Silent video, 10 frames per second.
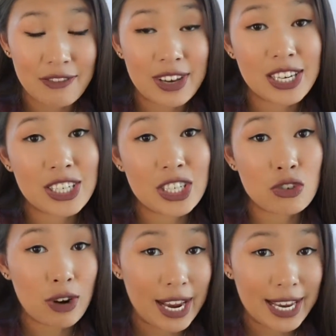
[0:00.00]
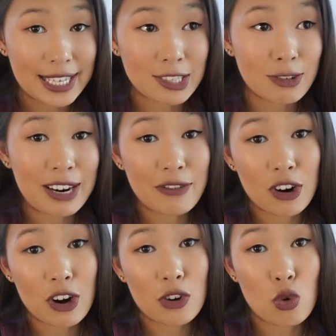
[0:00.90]
The finish is great. It's great
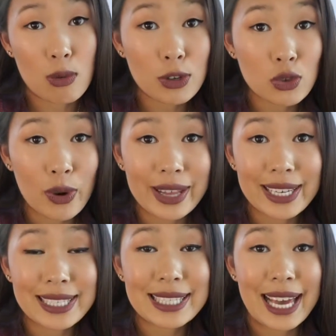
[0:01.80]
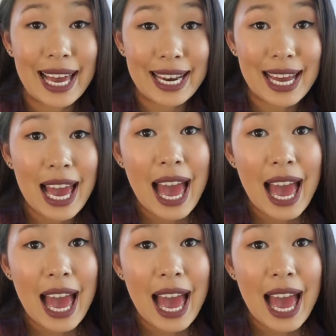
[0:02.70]
for normal to oily skin.